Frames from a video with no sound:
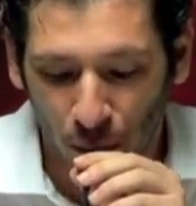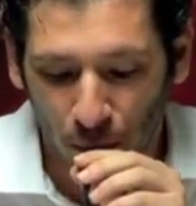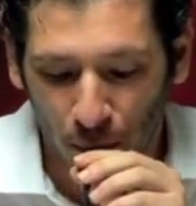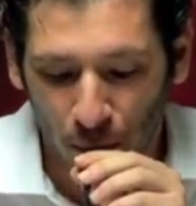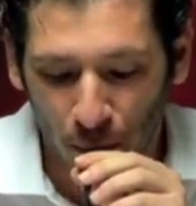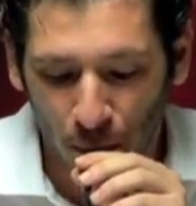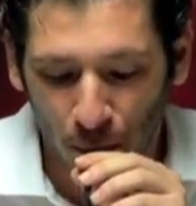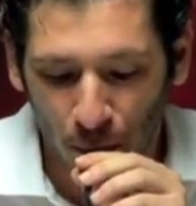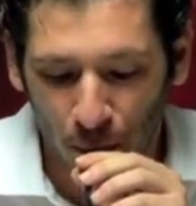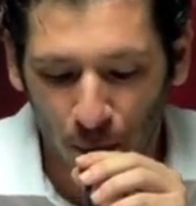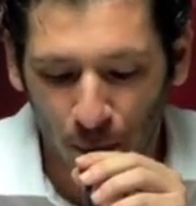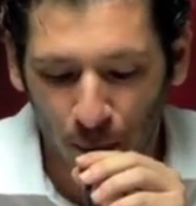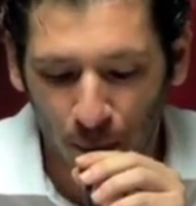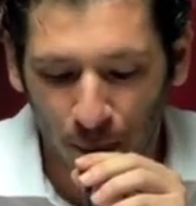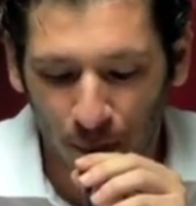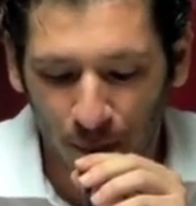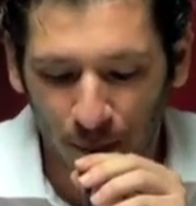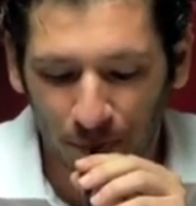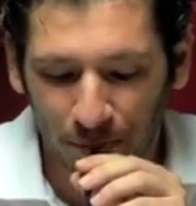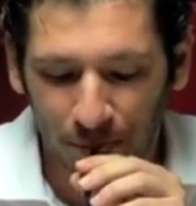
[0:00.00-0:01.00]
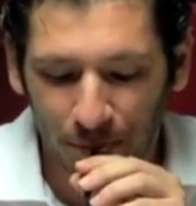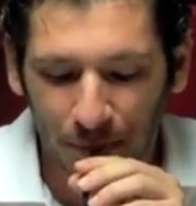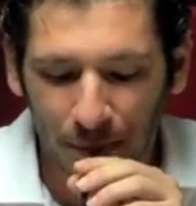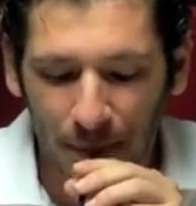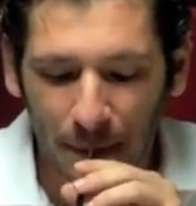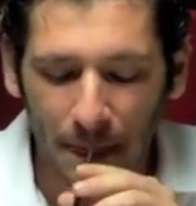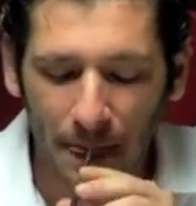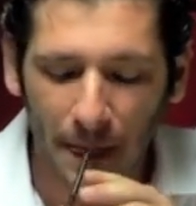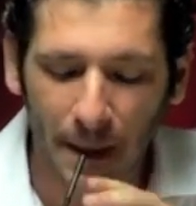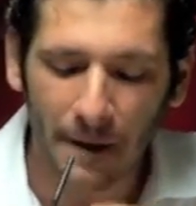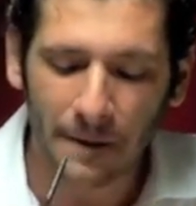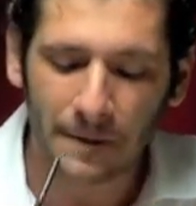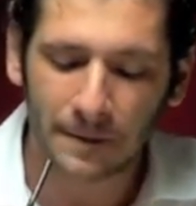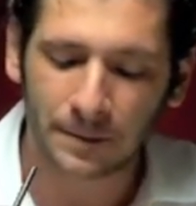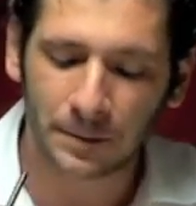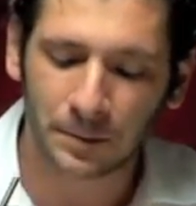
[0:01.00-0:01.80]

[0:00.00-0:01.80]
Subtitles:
Nothing is said.